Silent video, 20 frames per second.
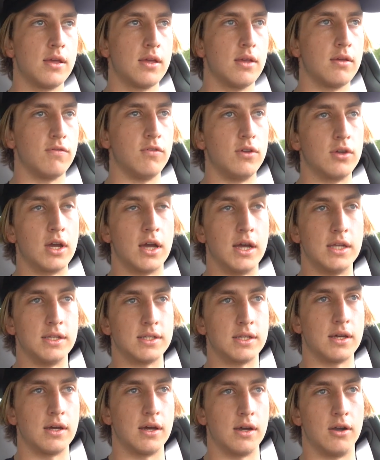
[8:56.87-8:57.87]
if you
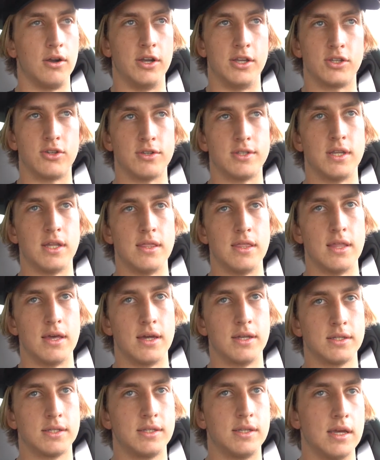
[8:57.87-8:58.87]
guys are interested in
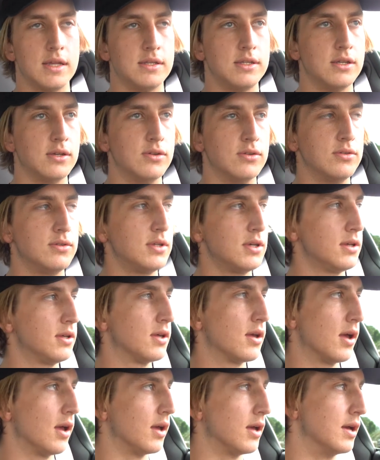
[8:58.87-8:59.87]
that, stay tuned,
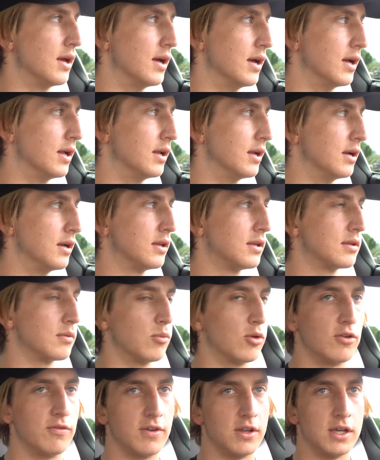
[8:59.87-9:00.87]
and
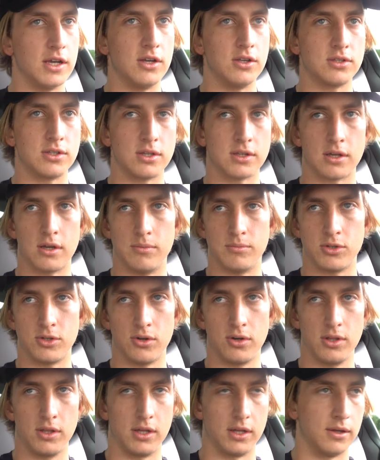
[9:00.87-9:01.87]
more videos to come
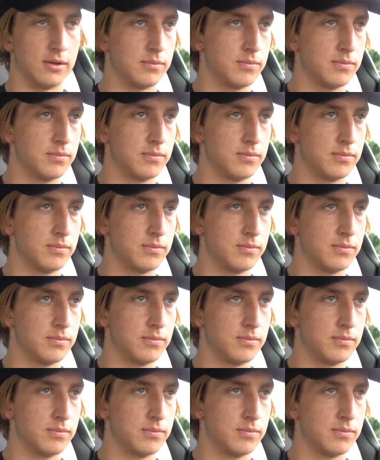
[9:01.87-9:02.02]
shortly.